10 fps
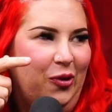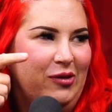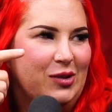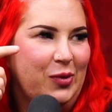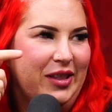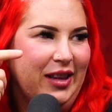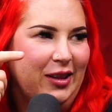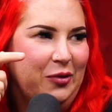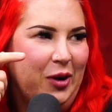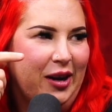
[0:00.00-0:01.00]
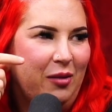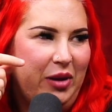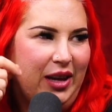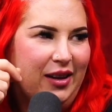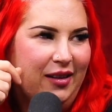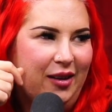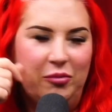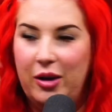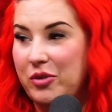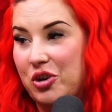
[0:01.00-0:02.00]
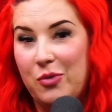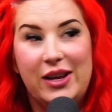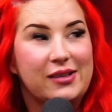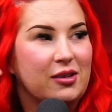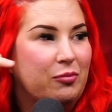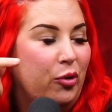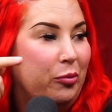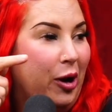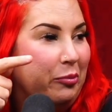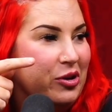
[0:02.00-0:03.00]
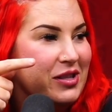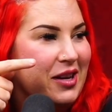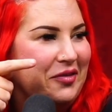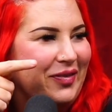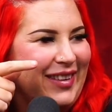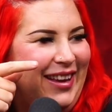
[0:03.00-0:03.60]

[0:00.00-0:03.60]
was one thing that you wanted to be? I'm coming your way, so prep yourself.